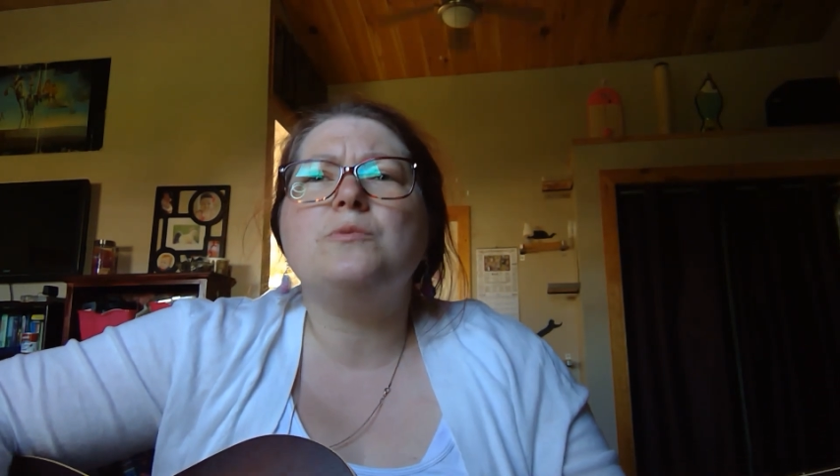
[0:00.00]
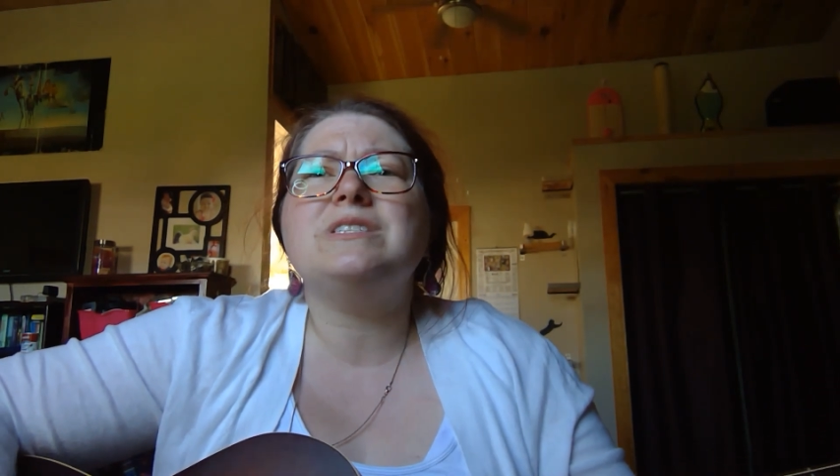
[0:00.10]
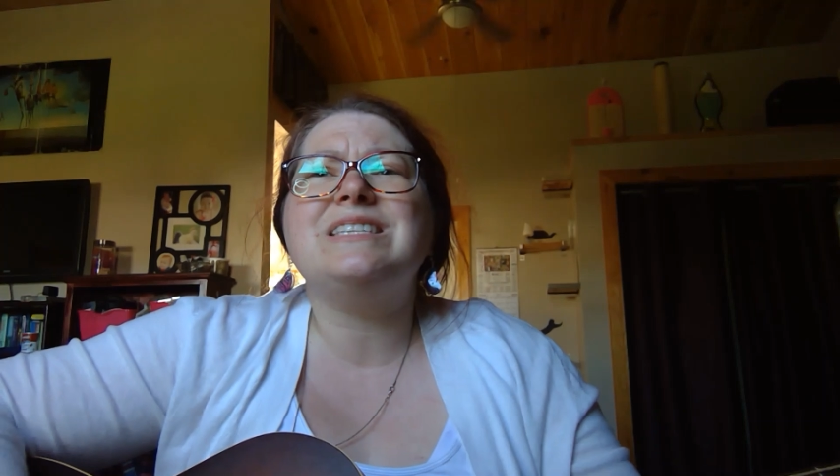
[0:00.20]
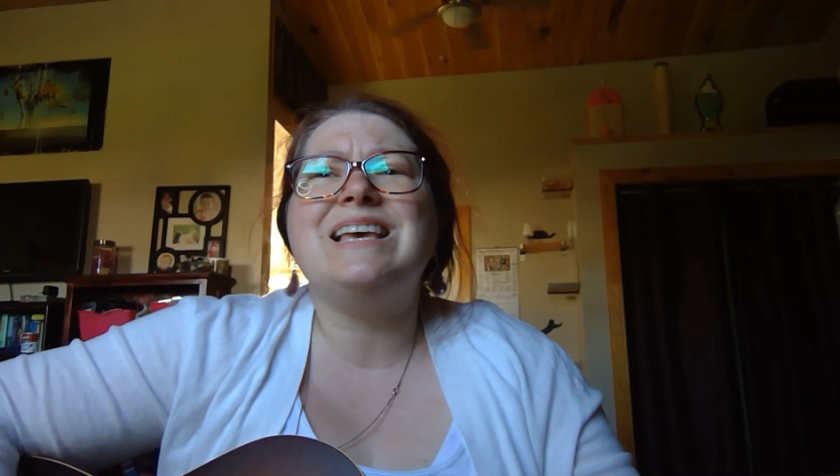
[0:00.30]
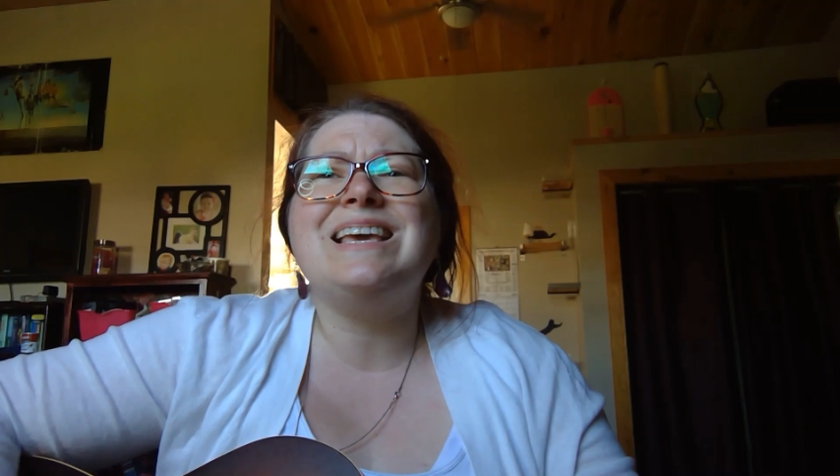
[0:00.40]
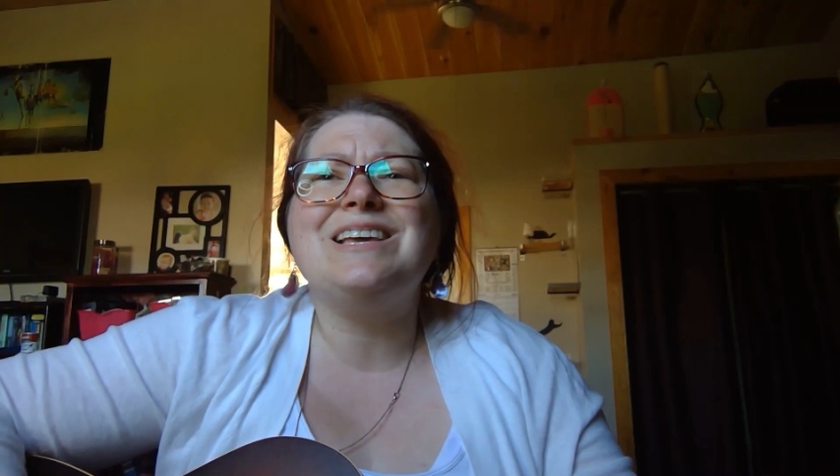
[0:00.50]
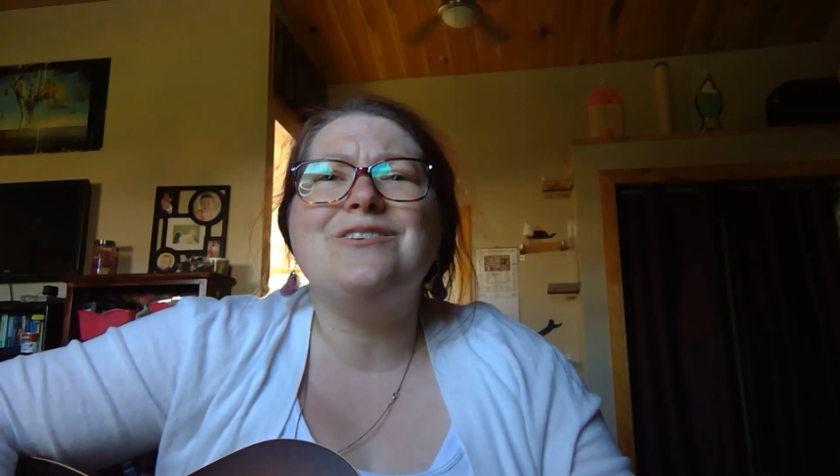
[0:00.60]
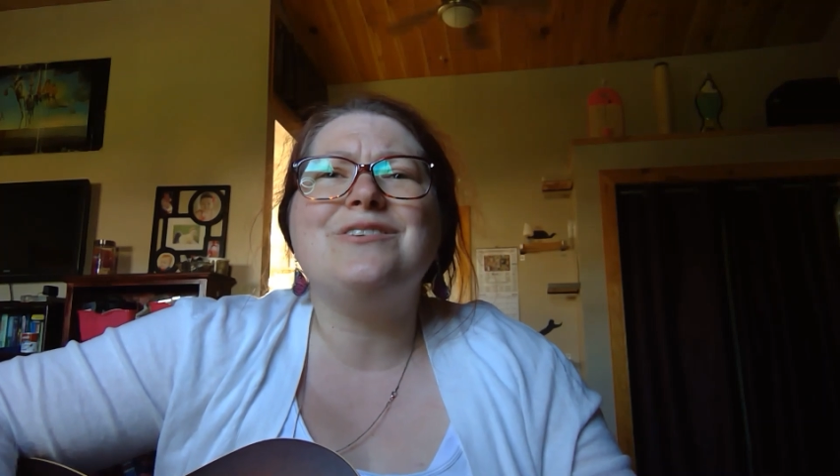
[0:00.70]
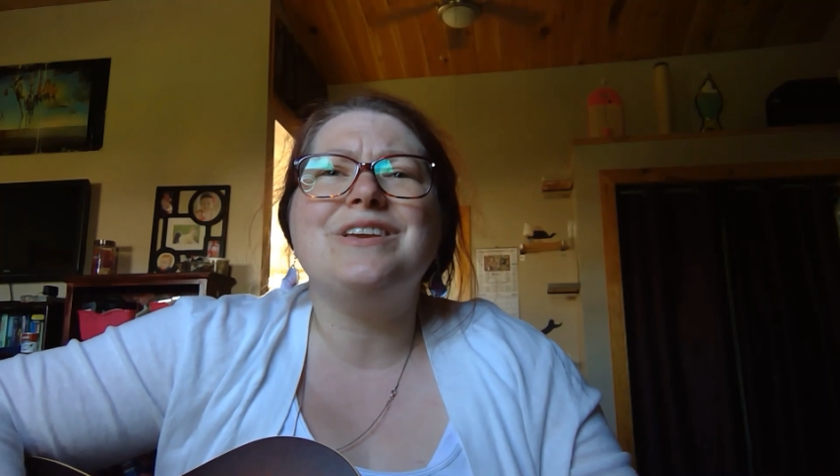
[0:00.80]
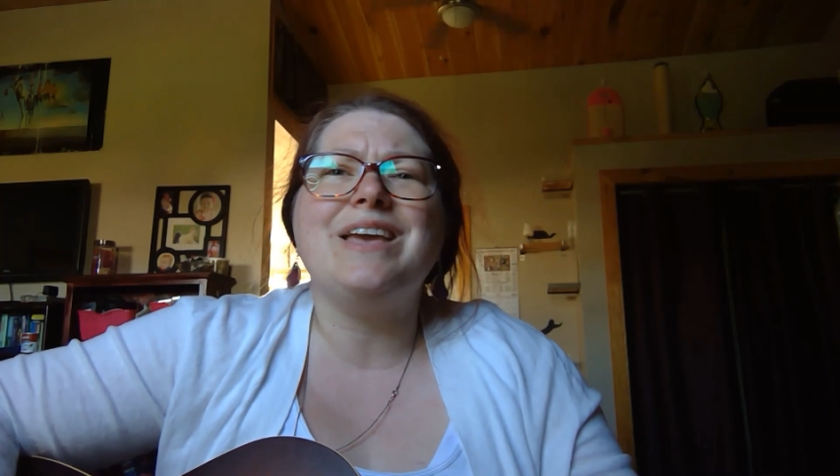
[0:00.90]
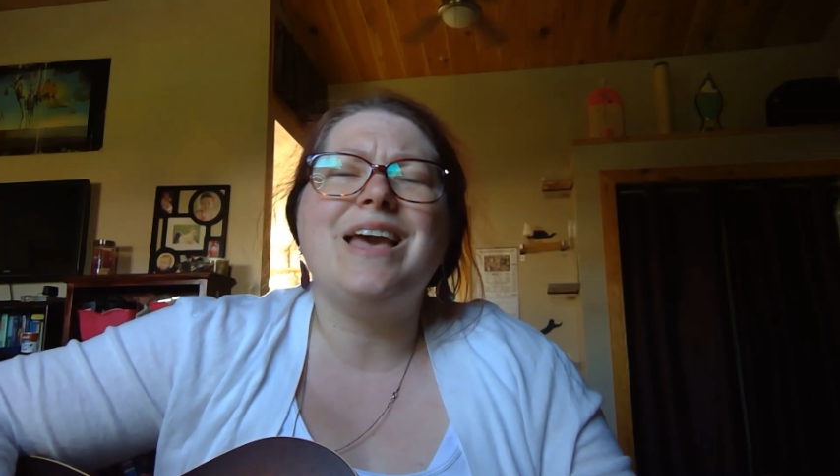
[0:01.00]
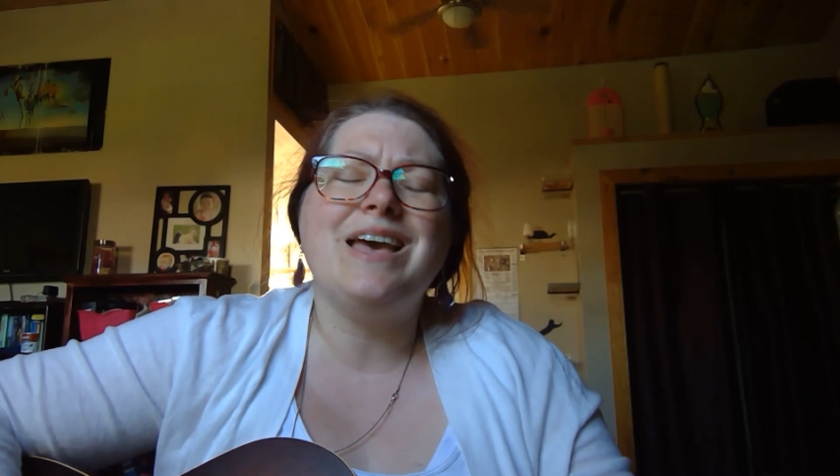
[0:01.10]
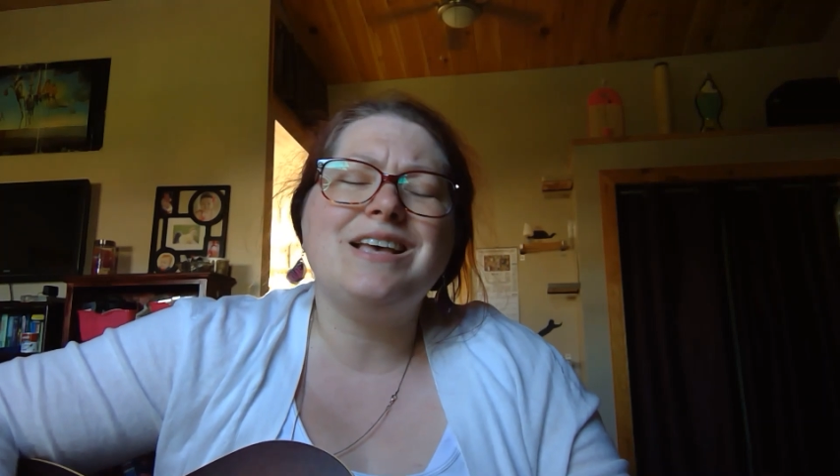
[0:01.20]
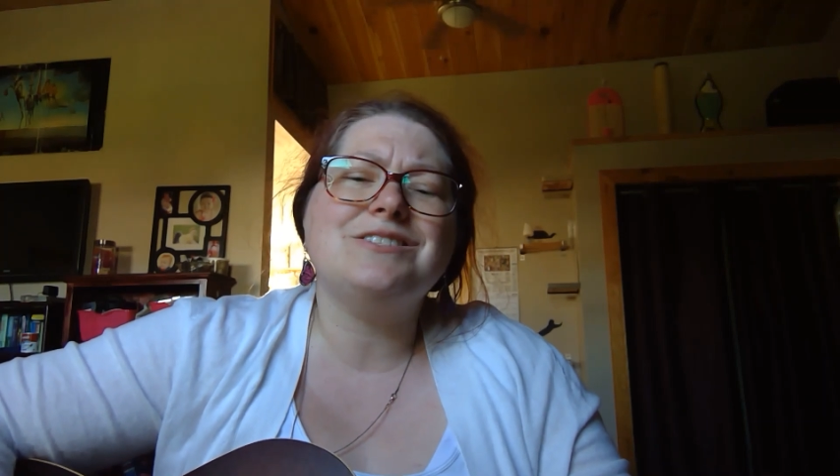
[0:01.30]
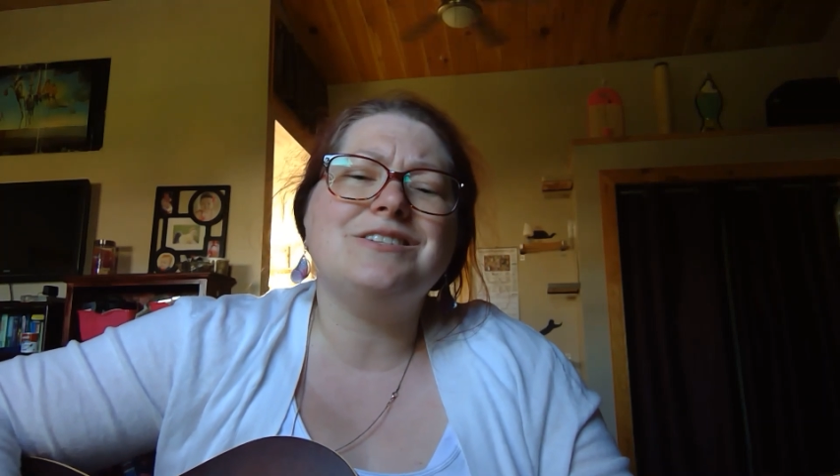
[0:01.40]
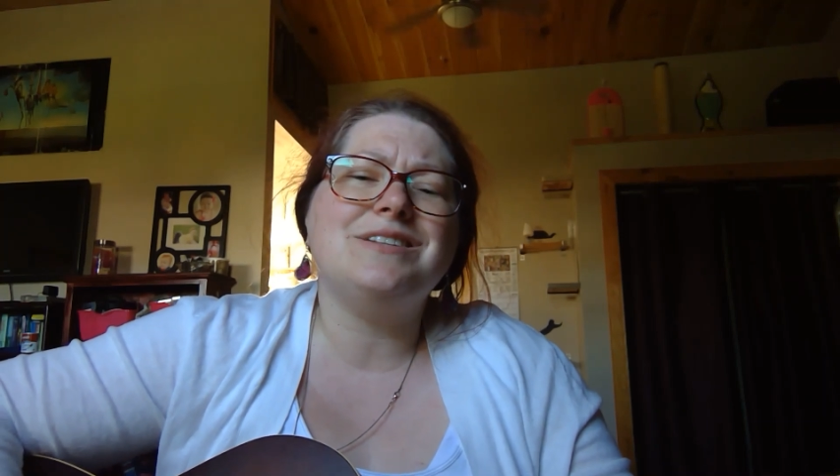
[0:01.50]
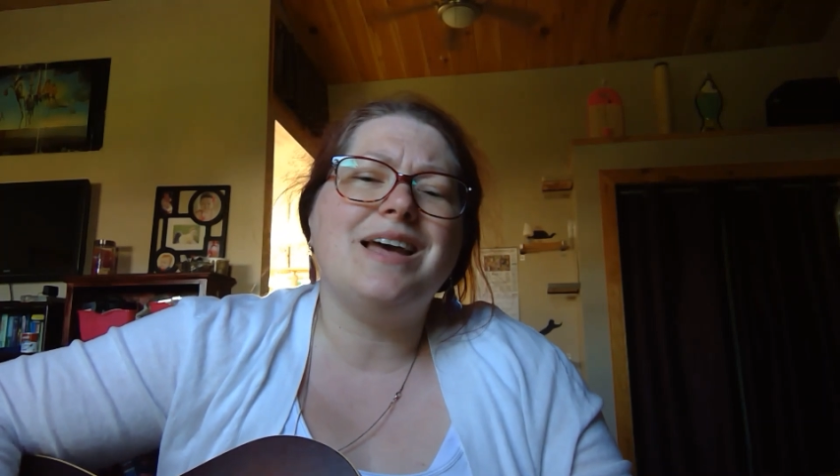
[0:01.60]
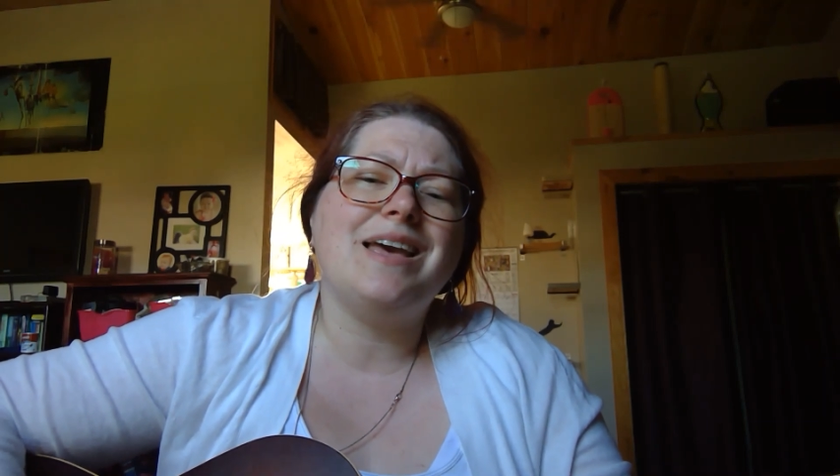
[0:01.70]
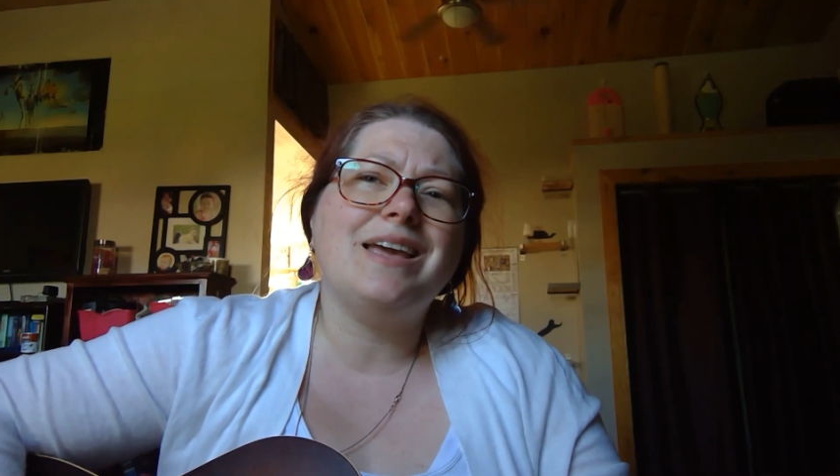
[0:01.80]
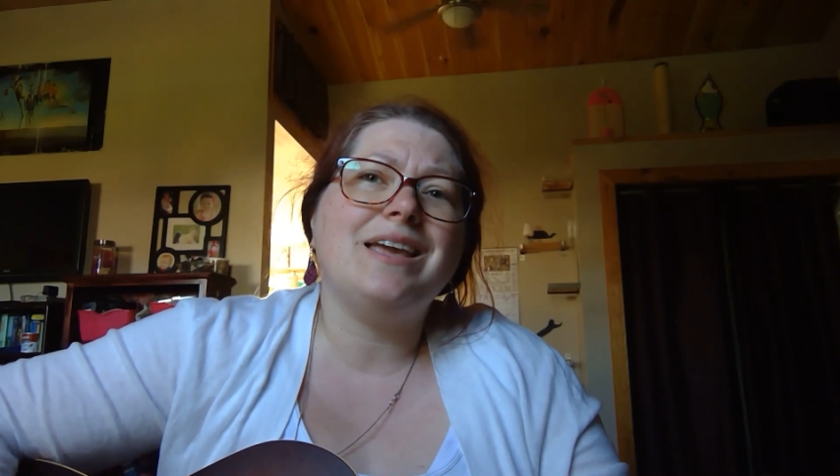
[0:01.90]
one single
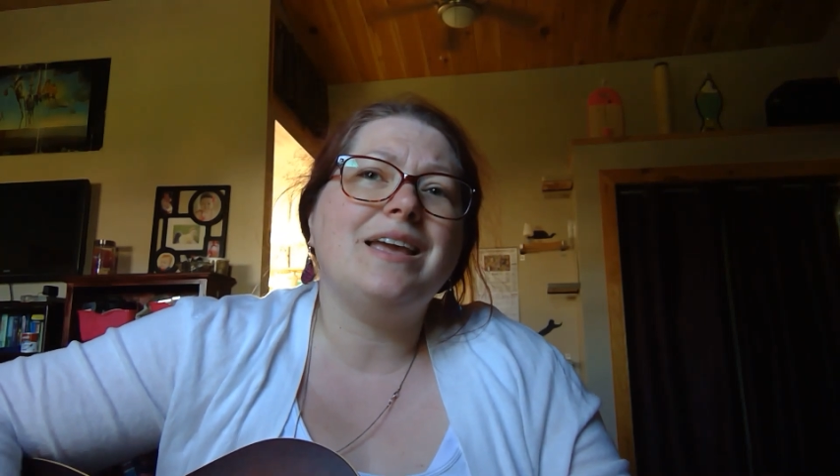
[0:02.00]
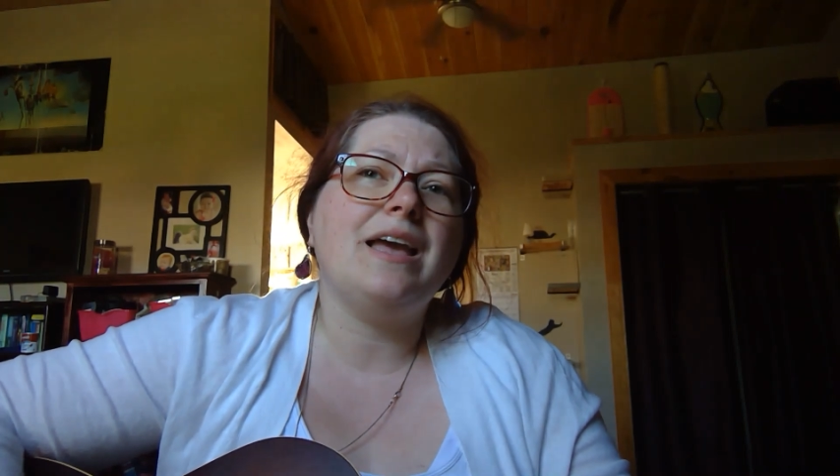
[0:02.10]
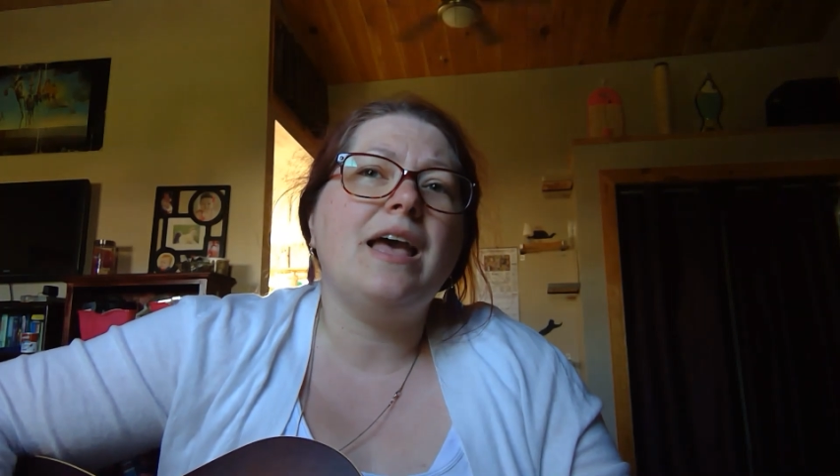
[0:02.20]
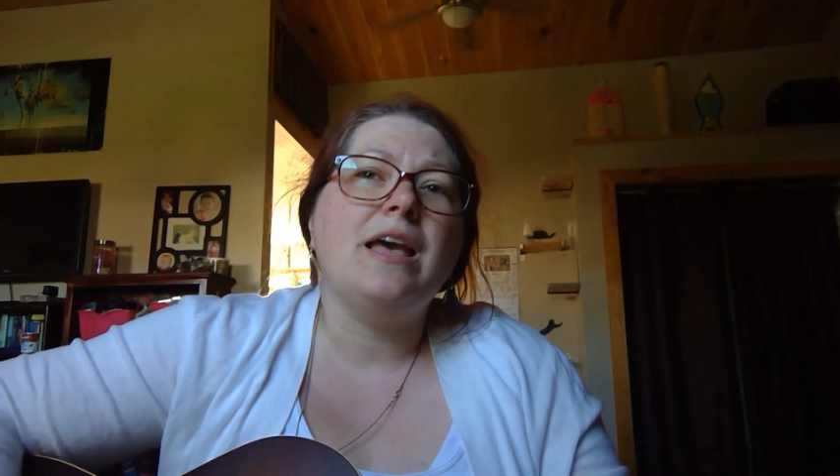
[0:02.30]
yesterday